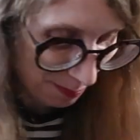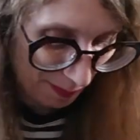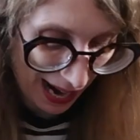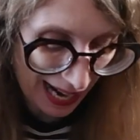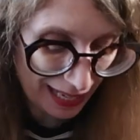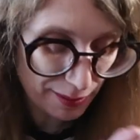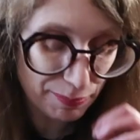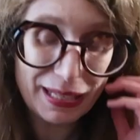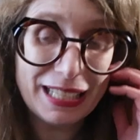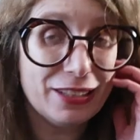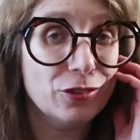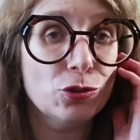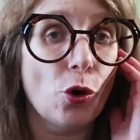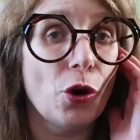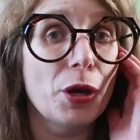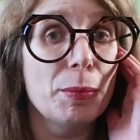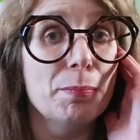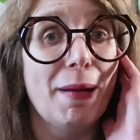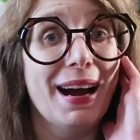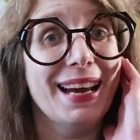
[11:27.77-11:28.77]
might be
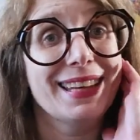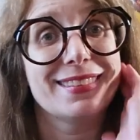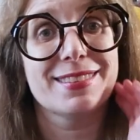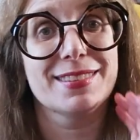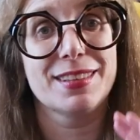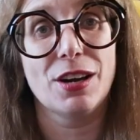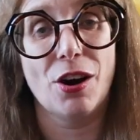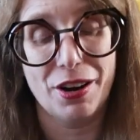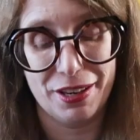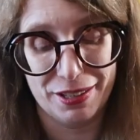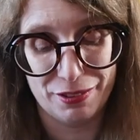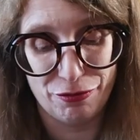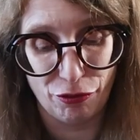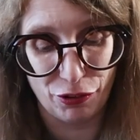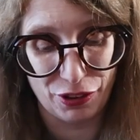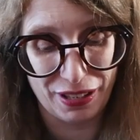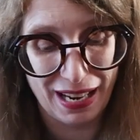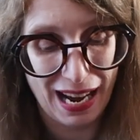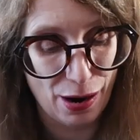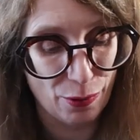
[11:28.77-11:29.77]
toy mice yarn
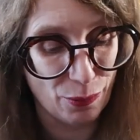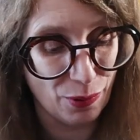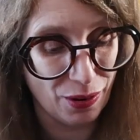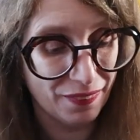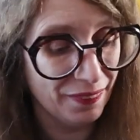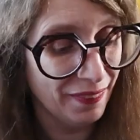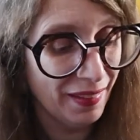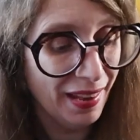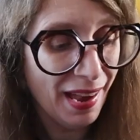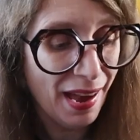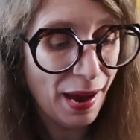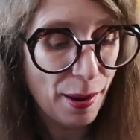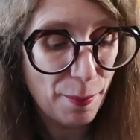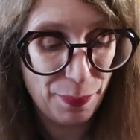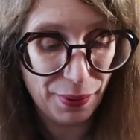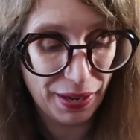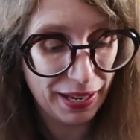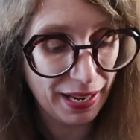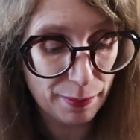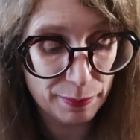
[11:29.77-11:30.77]
for now on,
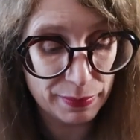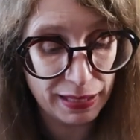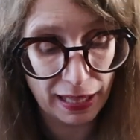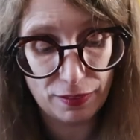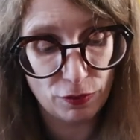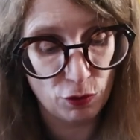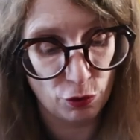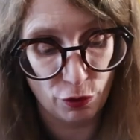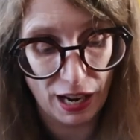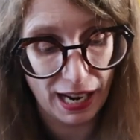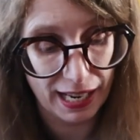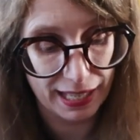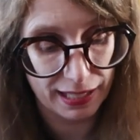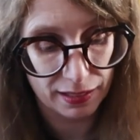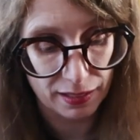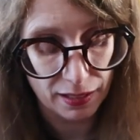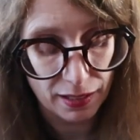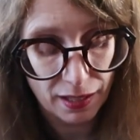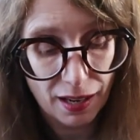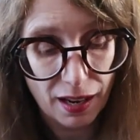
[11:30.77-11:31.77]
but that's
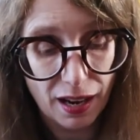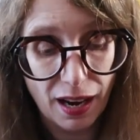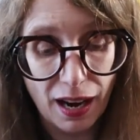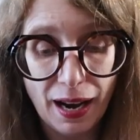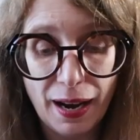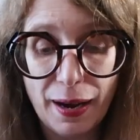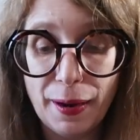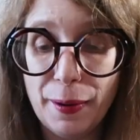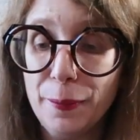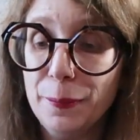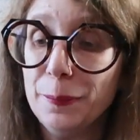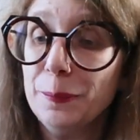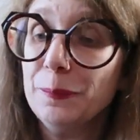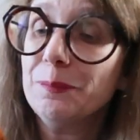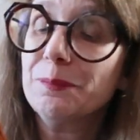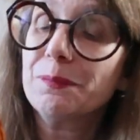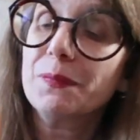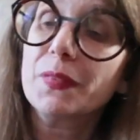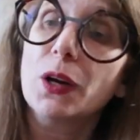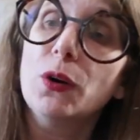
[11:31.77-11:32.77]
fine.
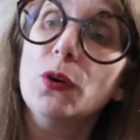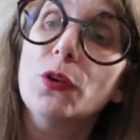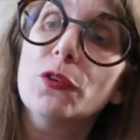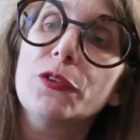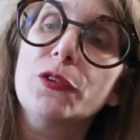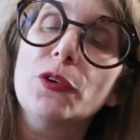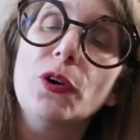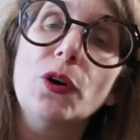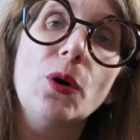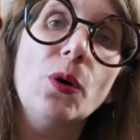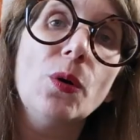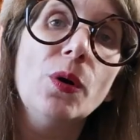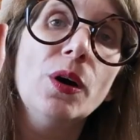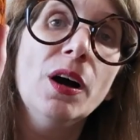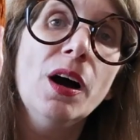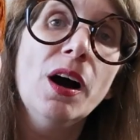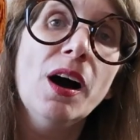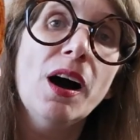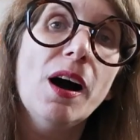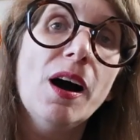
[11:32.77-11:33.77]
Also,
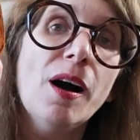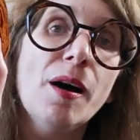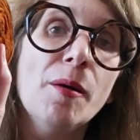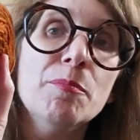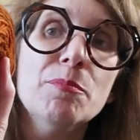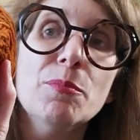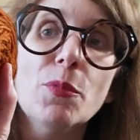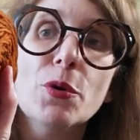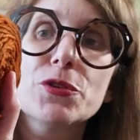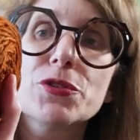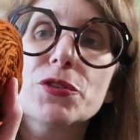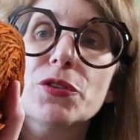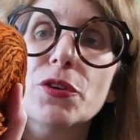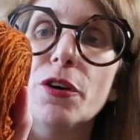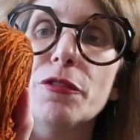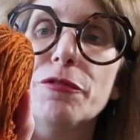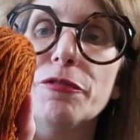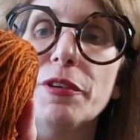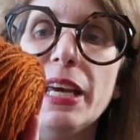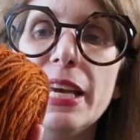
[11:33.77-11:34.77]
most
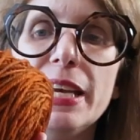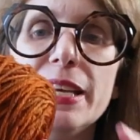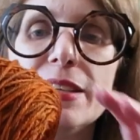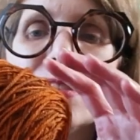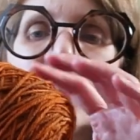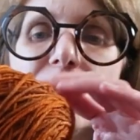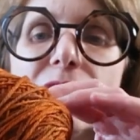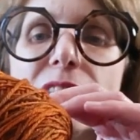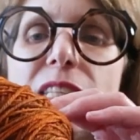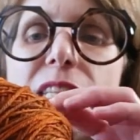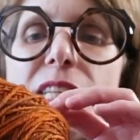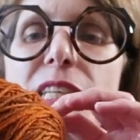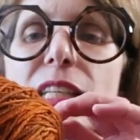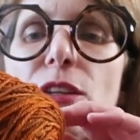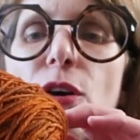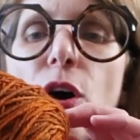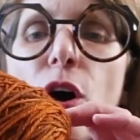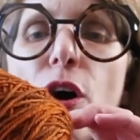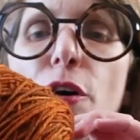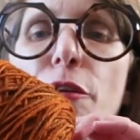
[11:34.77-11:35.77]
of a
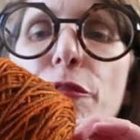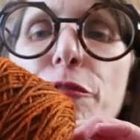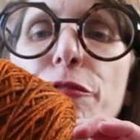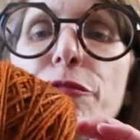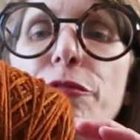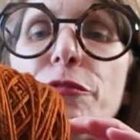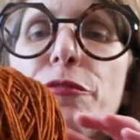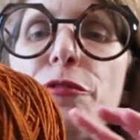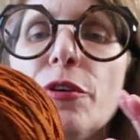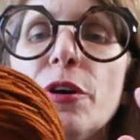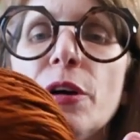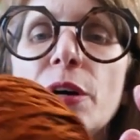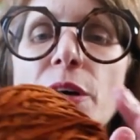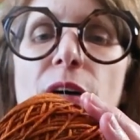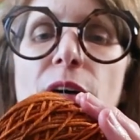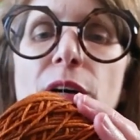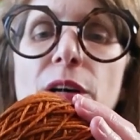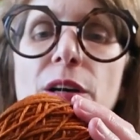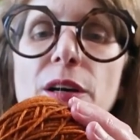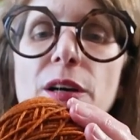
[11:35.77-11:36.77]
skein of,
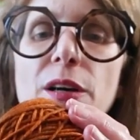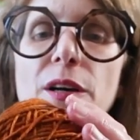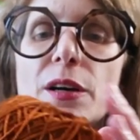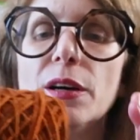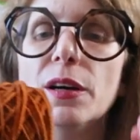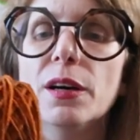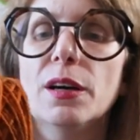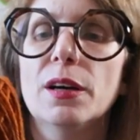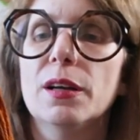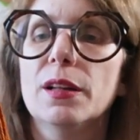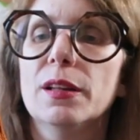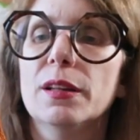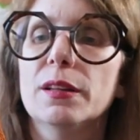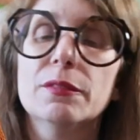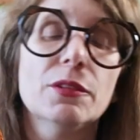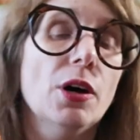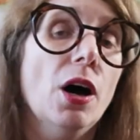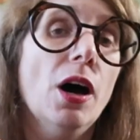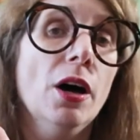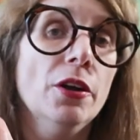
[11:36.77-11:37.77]

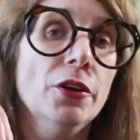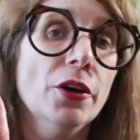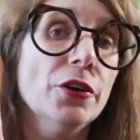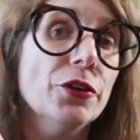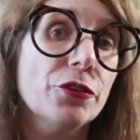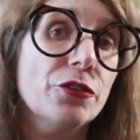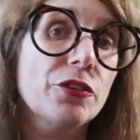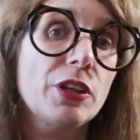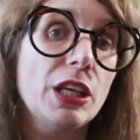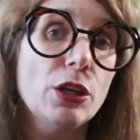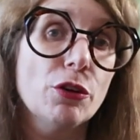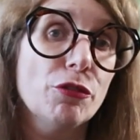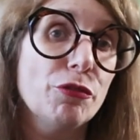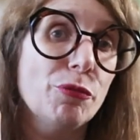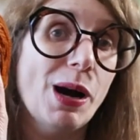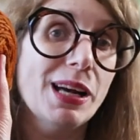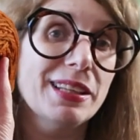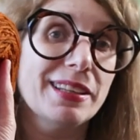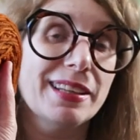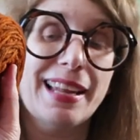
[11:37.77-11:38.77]
another skein of
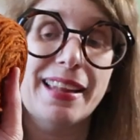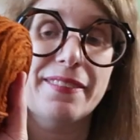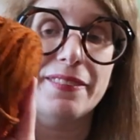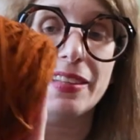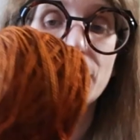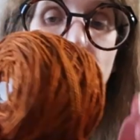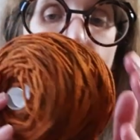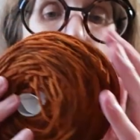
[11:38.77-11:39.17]
Wild Atlantic